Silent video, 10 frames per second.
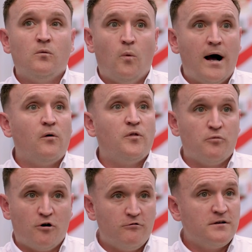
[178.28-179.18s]
wow, the
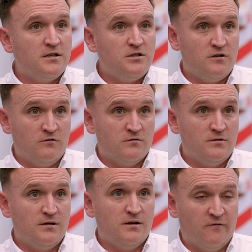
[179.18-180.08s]
progress these
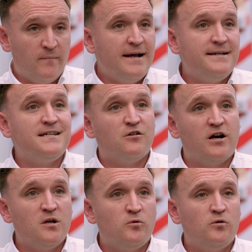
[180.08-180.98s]
children have made is
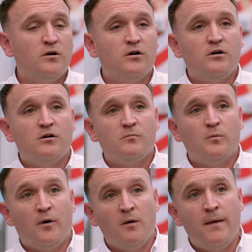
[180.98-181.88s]
incredible.
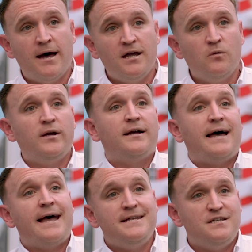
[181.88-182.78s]
But by May, we
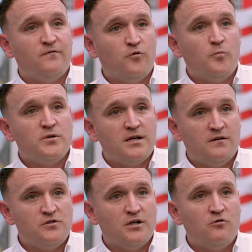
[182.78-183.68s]
had
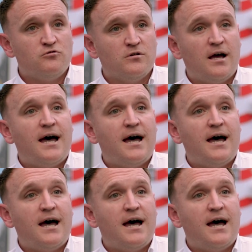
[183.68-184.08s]
84% of children